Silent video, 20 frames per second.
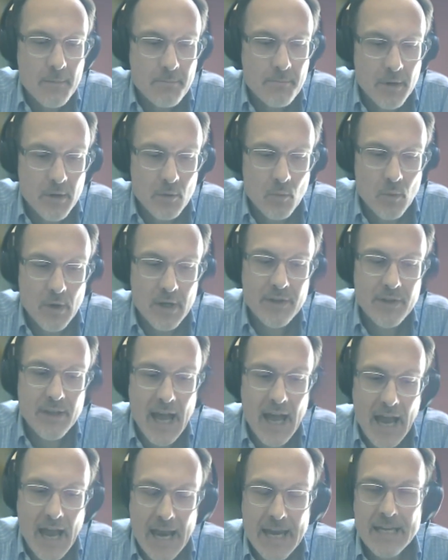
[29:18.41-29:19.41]
but with
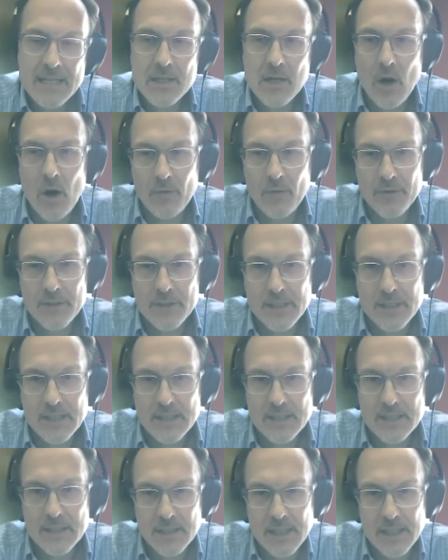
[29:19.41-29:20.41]
8
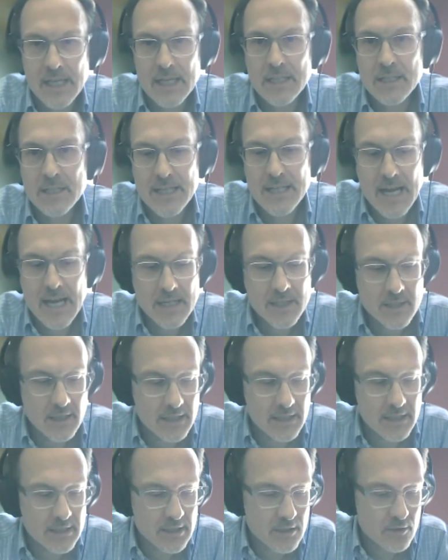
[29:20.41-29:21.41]
offices that are
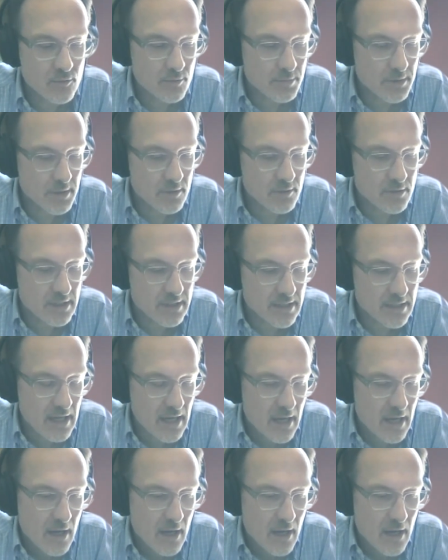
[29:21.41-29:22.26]
internationally distributed.